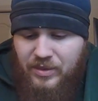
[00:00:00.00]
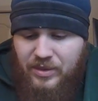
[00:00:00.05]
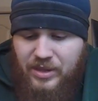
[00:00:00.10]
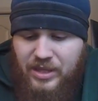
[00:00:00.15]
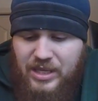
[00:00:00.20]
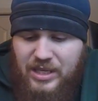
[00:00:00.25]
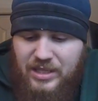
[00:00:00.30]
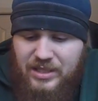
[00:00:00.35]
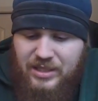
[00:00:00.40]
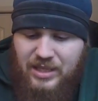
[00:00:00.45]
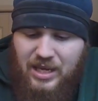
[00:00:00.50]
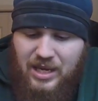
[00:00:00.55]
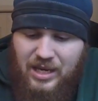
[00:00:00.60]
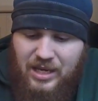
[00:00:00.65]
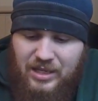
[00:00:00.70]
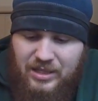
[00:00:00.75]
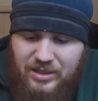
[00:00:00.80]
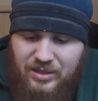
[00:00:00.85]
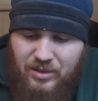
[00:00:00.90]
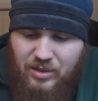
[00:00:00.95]
these
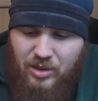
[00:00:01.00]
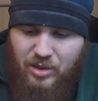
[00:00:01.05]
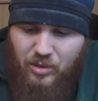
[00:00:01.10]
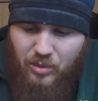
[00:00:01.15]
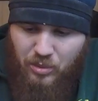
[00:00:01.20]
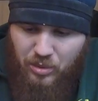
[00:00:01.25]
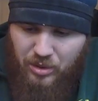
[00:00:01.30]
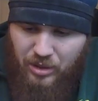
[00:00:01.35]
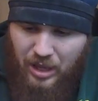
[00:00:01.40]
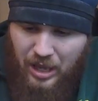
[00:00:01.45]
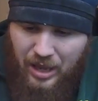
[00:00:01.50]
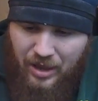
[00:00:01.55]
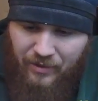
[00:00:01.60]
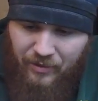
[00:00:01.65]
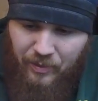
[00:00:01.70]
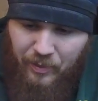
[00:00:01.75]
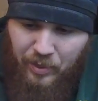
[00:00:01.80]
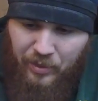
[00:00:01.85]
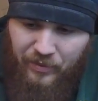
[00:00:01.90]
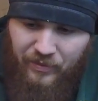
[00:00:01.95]
guys would
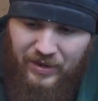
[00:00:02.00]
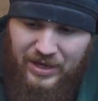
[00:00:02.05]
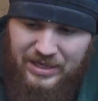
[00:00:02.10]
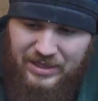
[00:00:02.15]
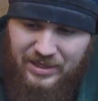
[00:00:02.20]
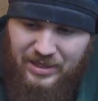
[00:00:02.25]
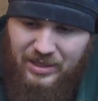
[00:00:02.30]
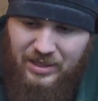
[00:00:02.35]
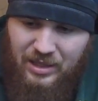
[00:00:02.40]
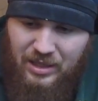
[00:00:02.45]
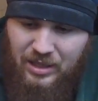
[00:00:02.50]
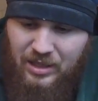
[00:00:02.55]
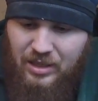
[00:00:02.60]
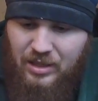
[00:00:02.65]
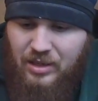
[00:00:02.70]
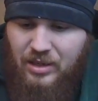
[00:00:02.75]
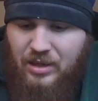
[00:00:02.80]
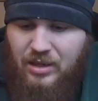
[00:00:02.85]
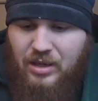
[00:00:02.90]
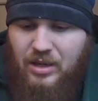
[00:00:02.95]
have prevented
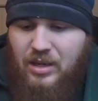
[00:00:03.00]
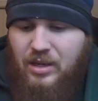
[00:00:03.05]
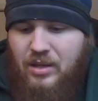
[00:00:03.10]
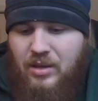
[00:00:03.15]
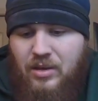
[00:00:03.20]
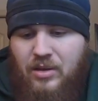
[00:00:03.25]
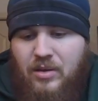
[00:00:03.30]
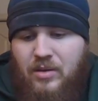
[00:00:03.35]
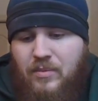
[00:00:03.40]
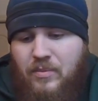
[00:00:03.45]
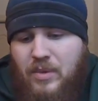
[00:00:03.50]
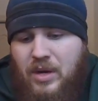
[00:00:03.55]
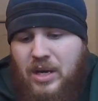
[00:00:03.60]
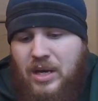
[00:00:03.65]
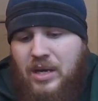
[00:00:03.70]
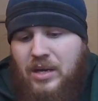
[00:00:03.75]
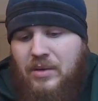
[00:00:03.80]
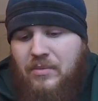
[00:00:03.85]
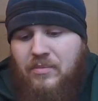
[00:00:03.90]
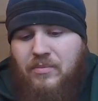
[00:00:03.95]

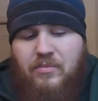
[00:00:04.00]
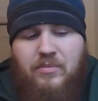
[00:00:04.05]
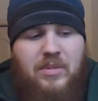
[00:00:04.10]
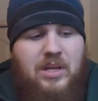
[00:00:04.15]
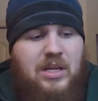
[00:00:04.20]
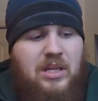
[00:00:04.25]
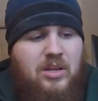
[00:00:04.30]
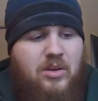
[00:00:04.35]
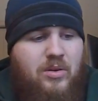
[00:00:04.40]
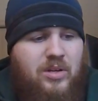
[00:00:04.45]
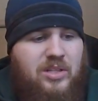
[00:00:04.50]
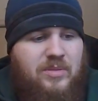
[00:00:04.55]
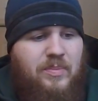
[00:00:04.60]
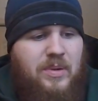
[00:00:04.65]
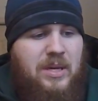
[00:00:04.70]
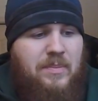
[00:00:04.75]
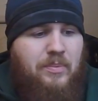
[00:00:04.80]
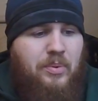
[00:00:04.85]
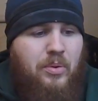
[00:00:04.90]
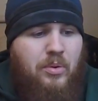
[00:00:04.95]
my mini
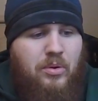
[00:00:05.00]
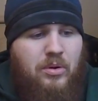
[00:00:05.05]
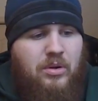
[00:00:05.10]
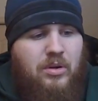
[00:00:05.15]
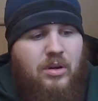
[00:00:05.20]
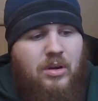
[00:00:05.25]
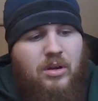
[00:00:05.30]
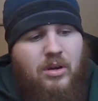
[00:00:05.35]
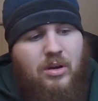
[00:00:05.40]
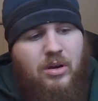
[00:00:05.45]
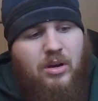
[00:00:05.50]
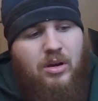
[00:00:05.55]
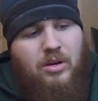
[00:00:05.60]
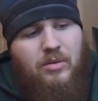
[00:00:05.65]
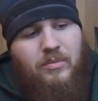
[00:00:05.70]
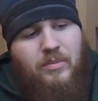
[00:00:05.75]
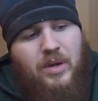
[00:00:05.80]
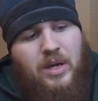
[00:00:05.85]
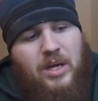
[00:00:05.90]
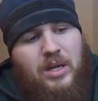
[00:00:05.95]
USB port
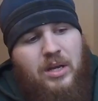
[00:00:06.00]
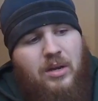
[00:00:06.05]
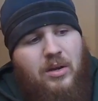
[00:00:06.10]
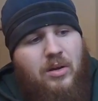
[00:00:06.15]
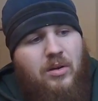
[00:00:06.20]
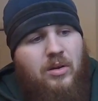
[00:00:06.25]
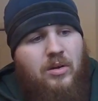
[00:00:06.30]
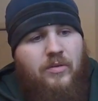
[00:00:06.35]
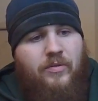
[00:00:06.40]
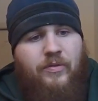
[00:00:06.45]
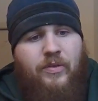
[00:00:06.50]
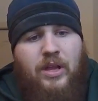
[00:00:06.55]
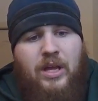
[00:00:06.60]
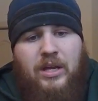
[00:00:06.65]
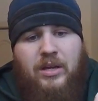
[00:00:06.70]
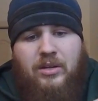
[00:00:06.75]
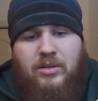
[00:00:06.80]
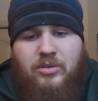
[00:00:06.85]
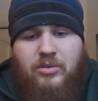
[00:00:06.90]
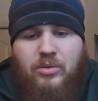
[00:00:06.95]
on my
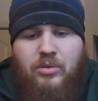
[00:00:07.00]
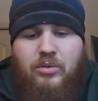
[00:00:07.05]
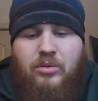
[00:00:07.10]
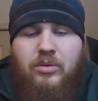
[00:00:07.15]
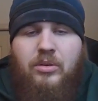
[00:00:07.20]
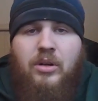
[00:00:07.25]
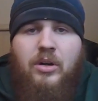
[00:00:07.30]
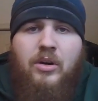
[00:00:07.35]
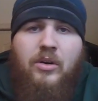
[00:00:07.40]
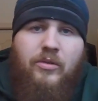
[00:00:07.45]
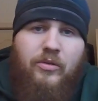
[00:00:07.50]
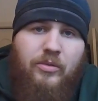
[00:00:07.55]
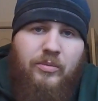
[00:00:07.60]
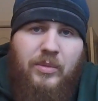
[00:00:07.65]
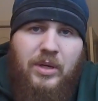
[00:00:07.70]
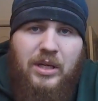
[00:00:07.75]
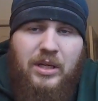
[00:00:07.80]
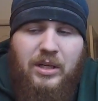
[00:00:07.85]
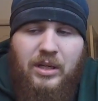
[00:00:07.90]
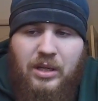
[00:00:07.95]
flight controller from
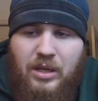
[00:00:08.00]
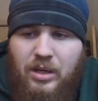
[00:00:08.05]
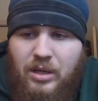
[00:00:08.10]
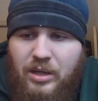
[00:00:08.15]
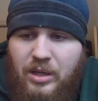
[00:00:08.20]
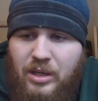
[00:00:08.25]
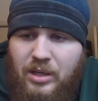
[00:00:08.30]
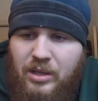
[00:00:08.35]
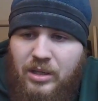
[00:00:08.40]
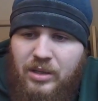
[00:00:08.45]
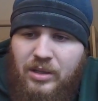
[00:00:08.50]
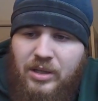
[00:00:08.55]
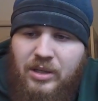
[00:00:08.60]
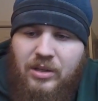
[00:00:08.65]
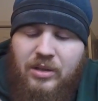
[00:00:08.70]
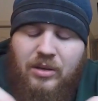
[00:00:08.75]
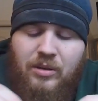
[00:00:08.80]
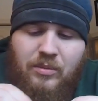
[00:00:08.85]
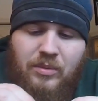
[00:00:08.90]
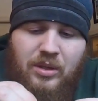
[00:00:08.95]
getting gunk in it.
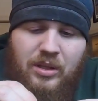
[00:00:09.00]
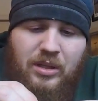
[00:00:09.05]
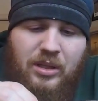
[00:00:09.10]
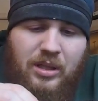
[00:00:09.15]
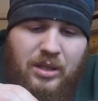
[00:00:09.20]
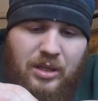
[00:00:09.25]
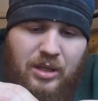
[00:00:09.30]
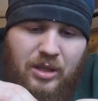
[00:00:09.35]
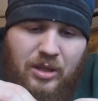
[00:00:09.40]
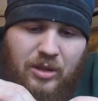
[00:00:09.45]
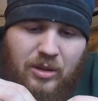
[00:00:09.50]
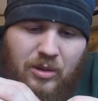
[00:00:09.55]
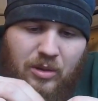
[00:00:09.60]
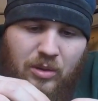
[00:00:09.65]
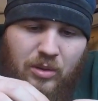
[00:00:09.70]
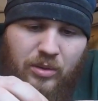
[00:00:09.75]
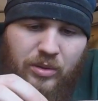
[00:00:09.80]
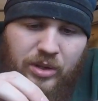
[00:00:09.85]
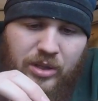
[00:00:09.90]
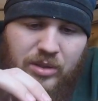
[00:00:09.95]
Here, I'm going to
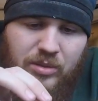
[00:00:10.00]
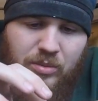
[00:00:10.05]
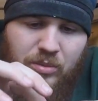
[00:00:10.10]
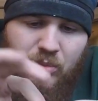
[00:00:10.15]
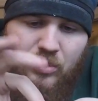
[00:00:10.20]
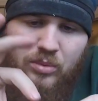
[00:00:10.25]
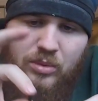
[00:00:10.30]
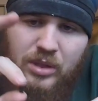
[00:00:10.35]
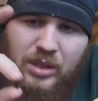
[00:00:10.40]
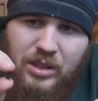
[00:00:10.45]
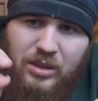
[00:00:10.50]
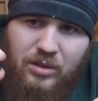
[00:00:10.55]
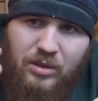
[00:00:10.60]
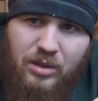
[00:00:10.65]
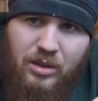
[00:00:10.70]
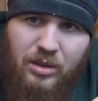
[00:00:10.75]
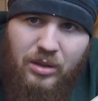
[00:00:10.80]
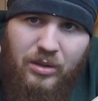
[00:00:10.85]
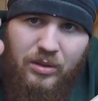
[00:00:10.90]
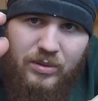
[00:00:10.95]
hold this real
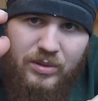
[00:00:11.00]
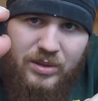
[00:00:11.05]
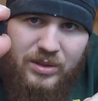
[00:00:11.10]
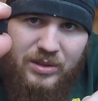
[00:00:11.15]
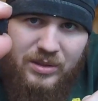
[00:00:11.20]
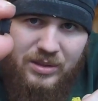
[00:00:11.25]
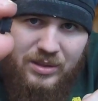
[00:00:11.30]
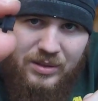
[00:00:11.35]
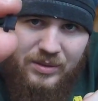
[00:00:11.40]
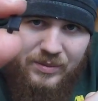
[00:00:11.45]
close.